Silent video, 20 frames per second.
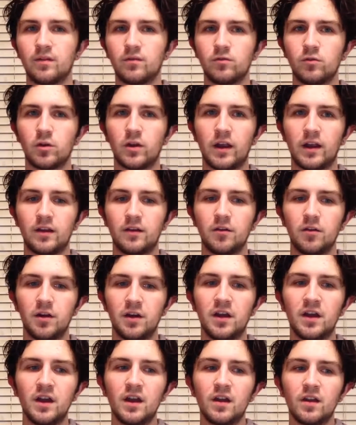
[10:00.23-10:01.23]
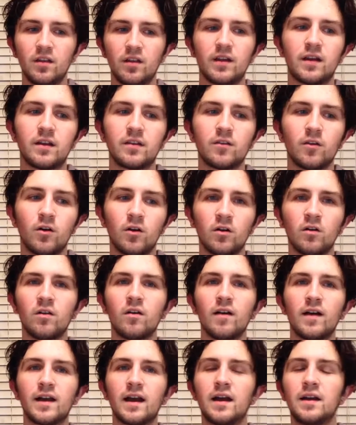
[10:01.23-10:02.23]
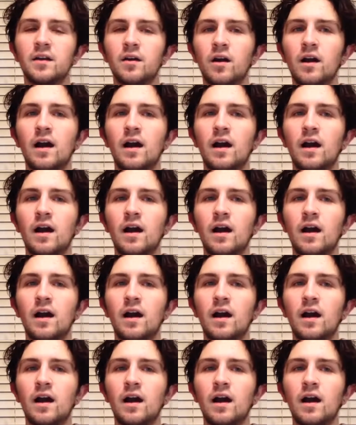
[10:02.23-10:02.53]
of looking good. Like, it's all, like, I know I